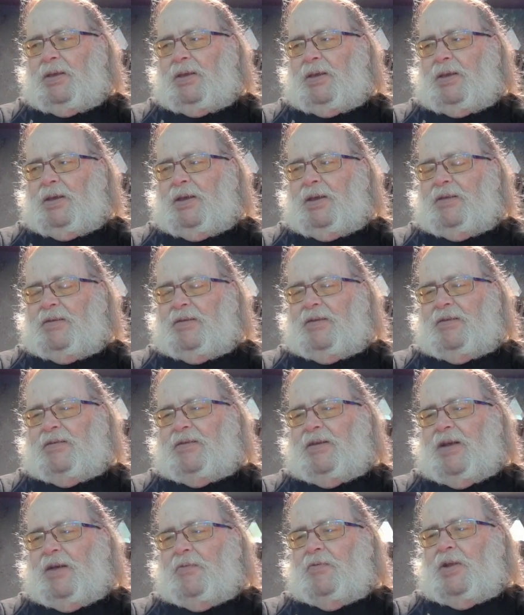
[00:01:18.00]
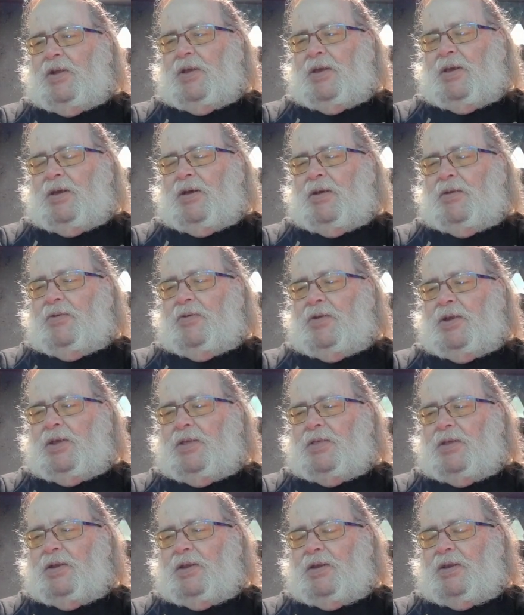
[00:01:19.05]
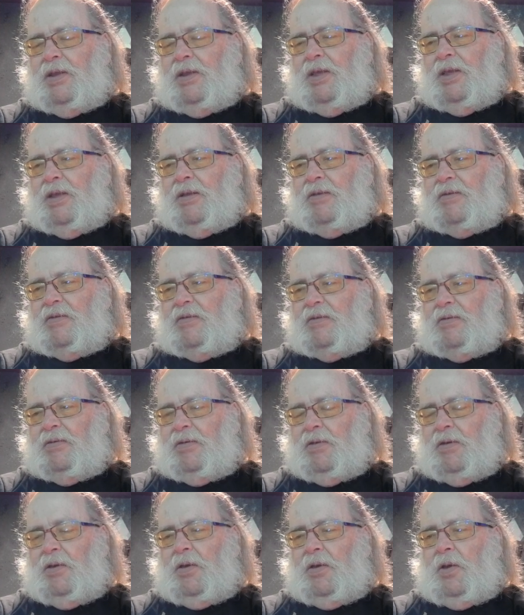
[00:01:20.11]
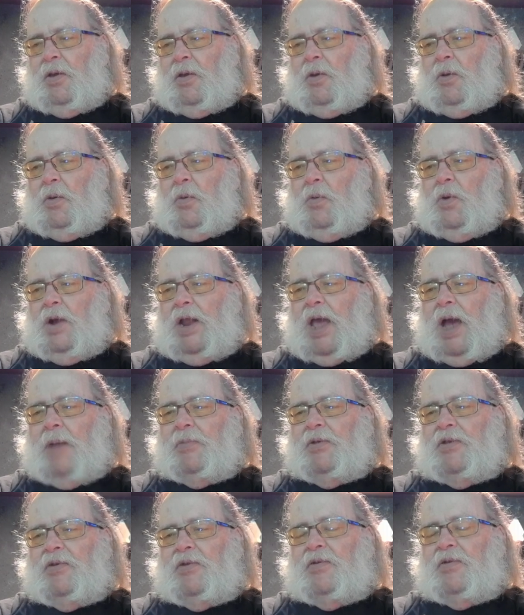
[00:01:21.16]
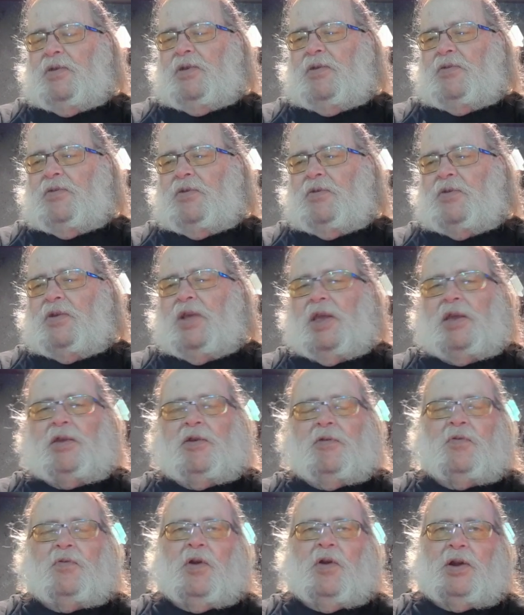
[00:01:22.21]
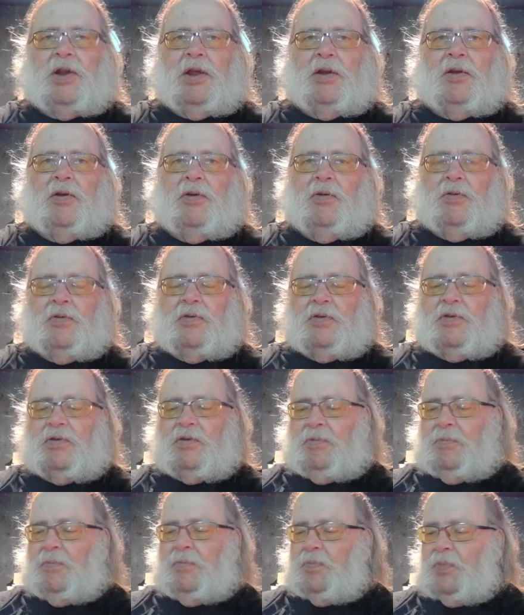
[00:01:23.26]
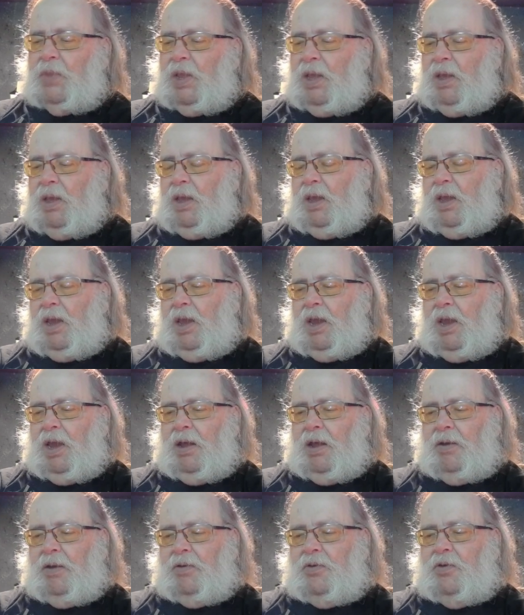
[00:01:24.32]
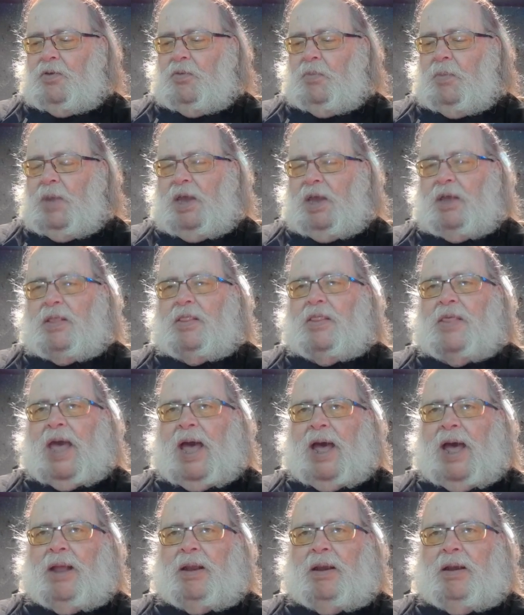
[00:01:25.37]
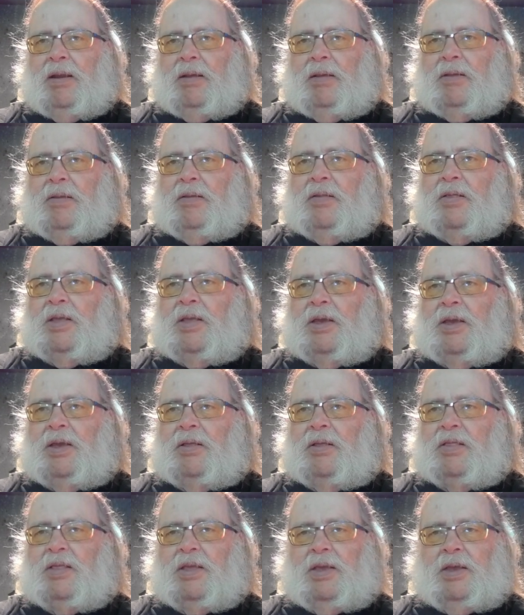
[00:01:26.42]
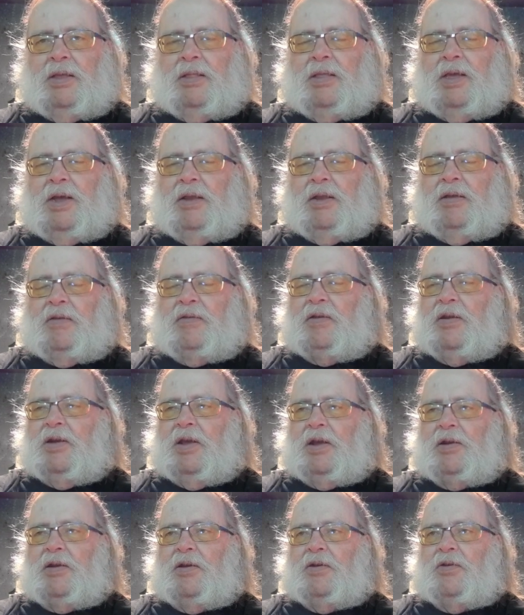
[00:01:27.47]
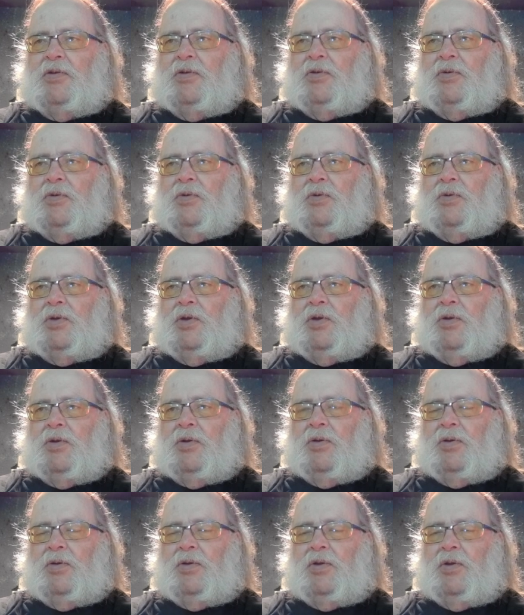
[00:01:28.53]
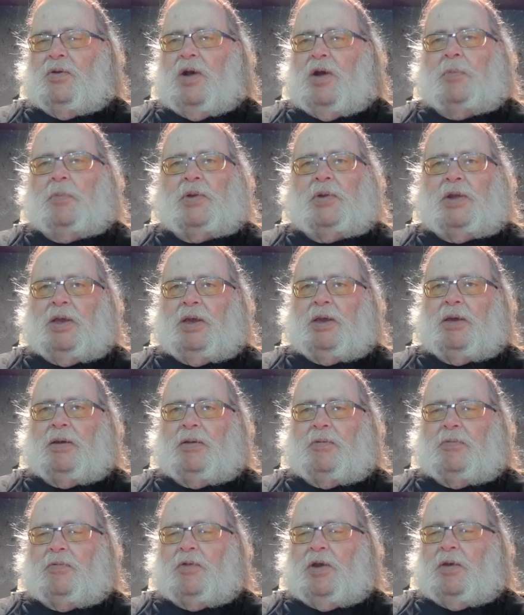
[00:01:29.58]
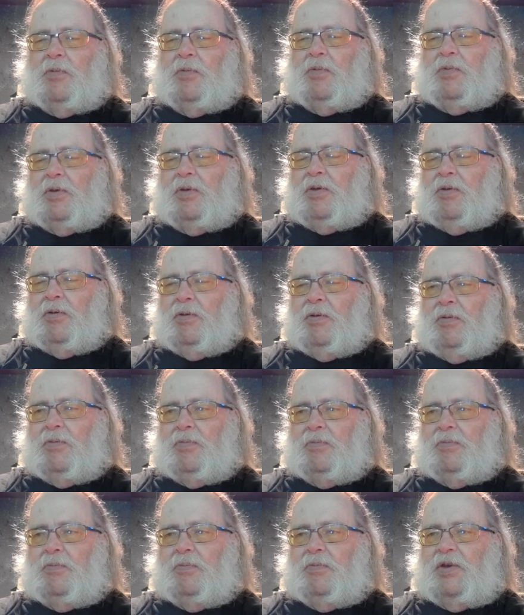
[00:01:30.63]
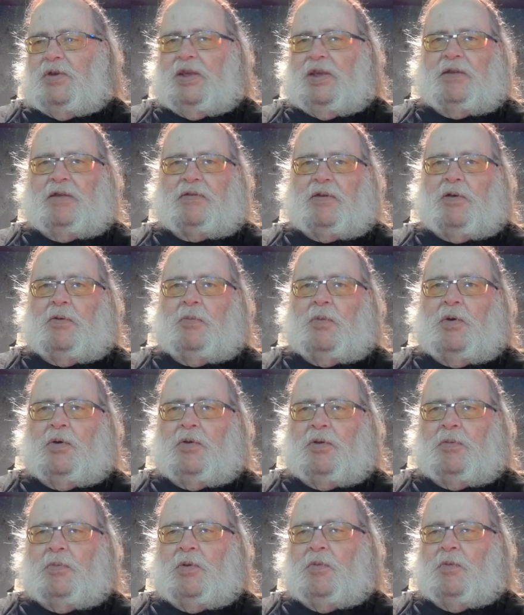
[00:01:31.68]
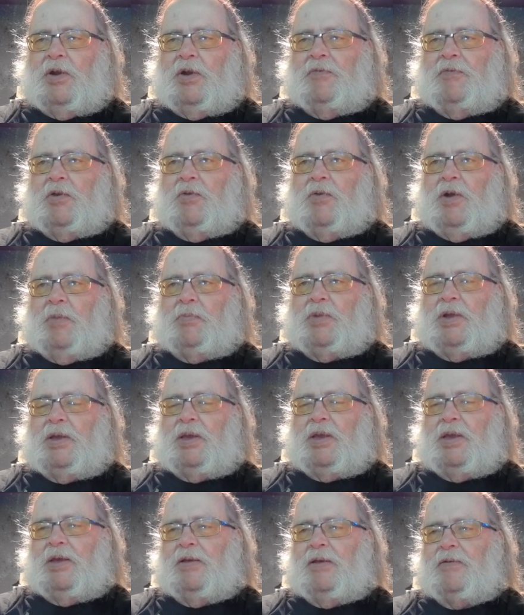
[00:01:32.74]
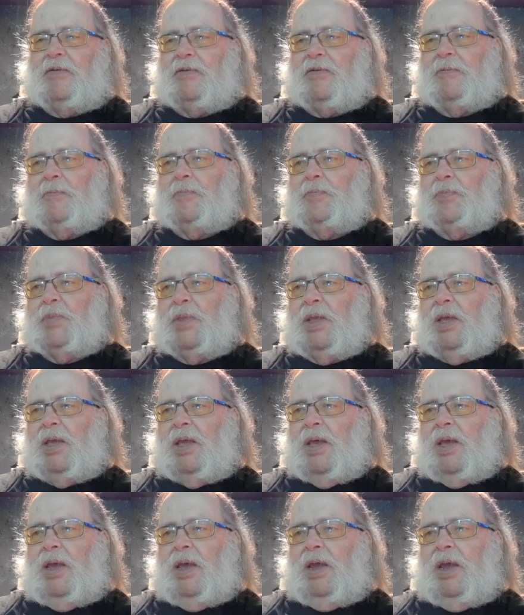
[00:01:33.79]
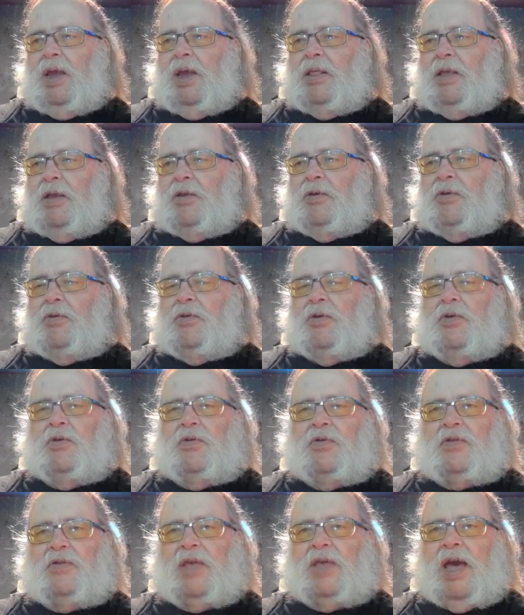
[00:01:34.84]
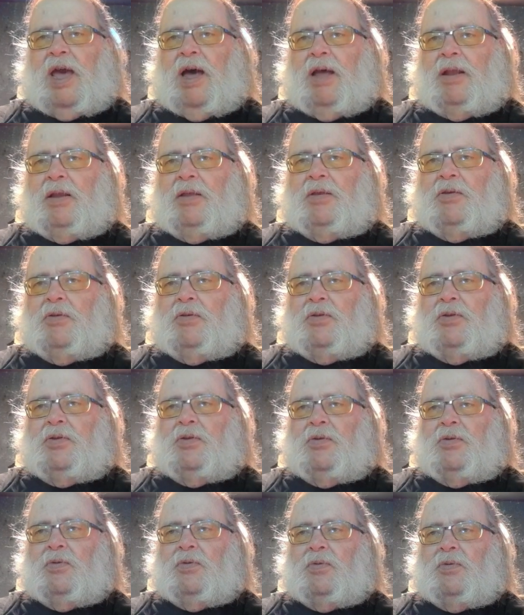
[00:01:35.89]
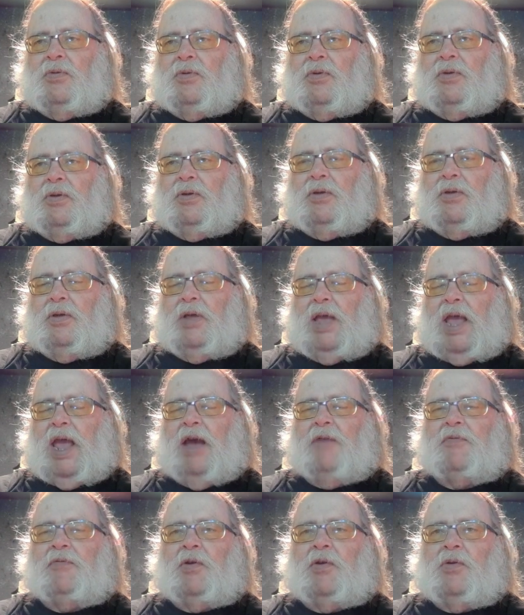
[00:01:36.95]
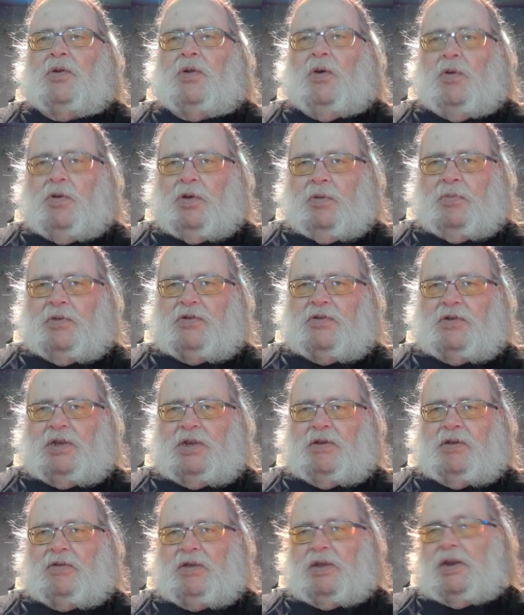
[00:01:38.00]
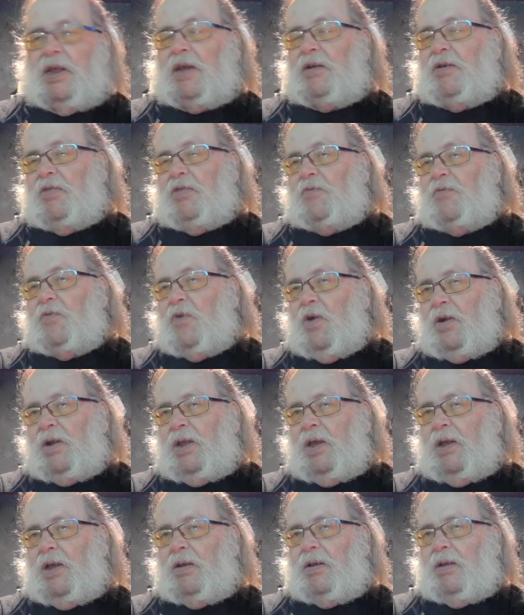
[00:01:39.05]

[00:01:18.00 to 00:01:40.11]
it's not really underneath it. It's what happens is you take your FrogNet host and you make that the thing that is connected to your uplink, right? Your DSL modem or whatever your uplink is, and then you use that. You have your local machines connect to the FrogNet.